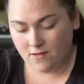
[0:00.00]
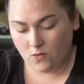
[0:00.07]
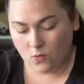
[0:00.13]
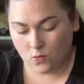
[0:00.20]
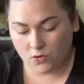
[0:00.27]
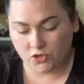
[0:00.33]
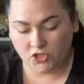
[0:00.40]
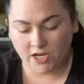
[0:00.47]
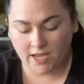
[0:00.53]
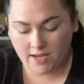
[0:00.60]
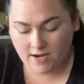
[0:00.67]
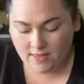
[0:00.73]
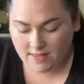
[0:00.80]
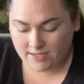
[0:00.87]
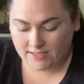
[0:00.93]
Or chicken
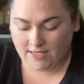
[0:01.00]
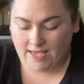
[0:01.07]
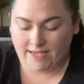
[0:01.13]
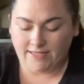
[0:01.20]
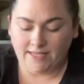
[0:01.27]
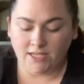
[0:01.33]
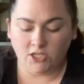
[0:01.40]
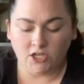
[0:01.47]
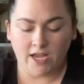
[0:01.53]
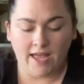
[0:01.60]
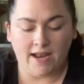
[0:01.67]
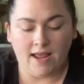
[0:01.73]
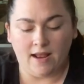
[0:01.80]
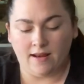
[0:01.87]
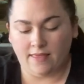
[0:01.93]
in this case. Get your
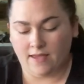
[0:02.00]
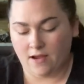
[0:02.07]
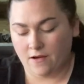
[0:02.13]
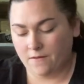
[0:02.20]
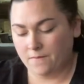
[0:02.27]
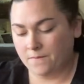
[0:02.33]
head out of there.